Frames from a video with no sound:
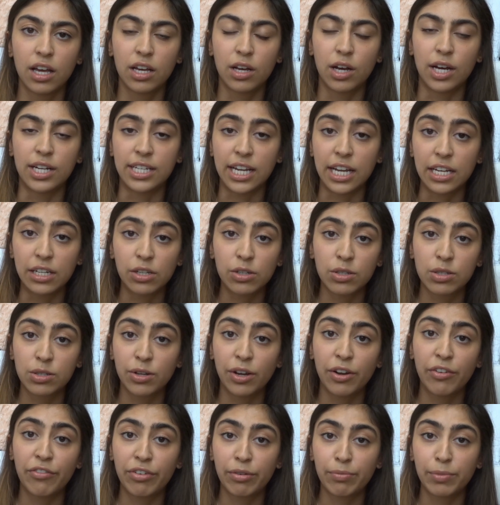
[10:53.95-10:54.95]
a dental
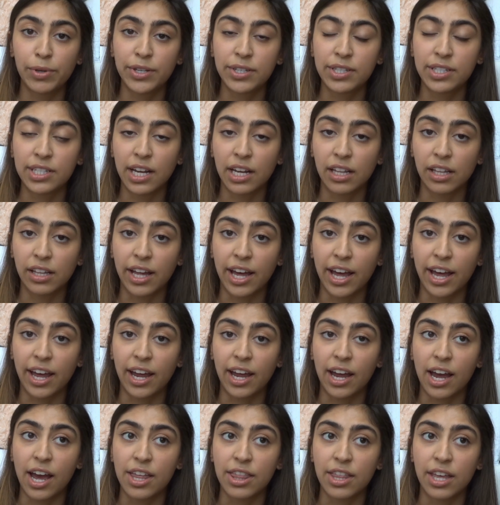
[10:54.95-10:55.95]
student from
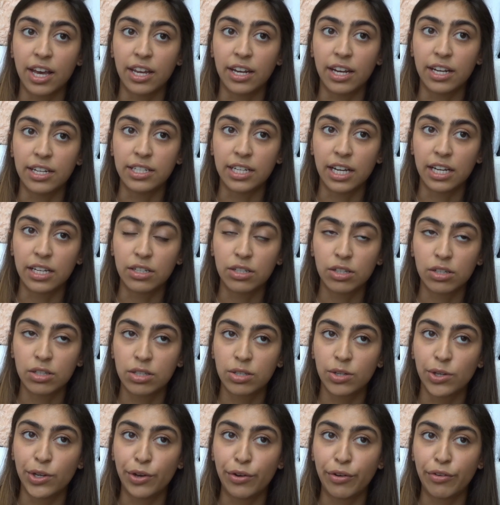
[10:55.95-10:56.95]
UCLA and then a dental
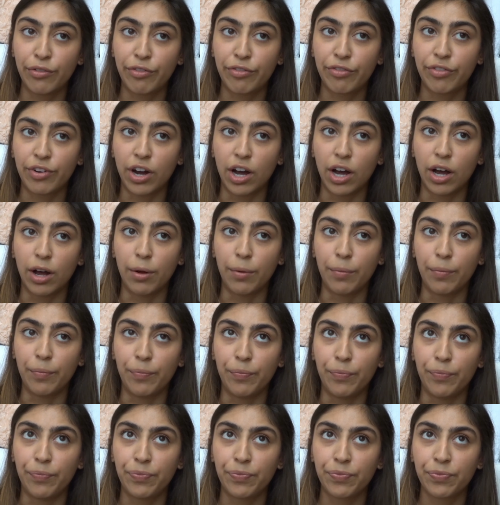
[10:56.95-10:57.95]
student
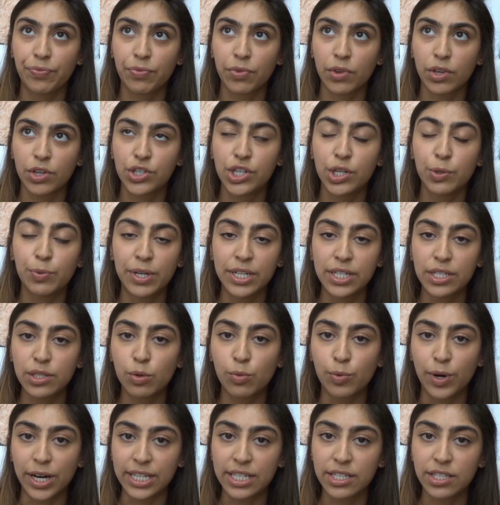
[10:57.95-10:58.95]
from, she went to
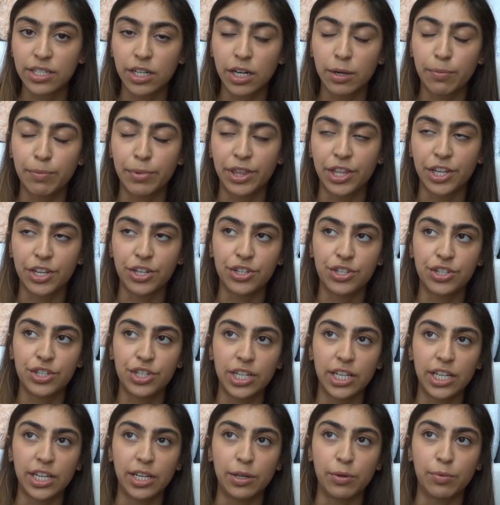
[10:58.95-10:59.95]
Western, but then
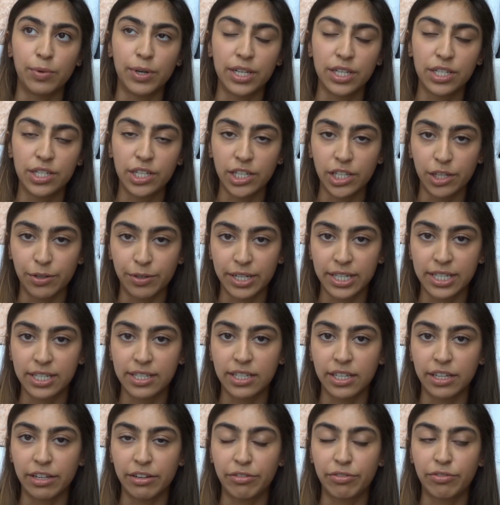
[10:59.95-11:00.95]
she went to
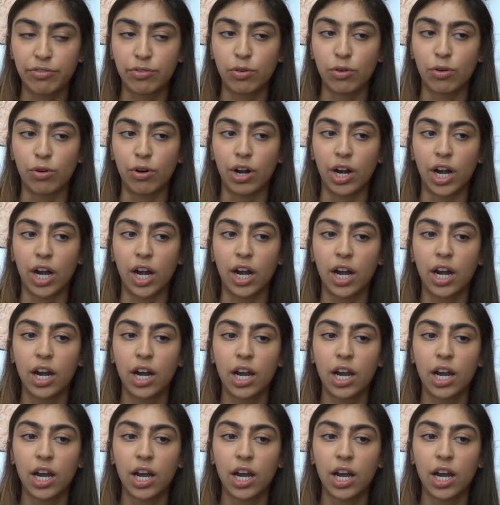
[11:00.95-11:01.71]
USC for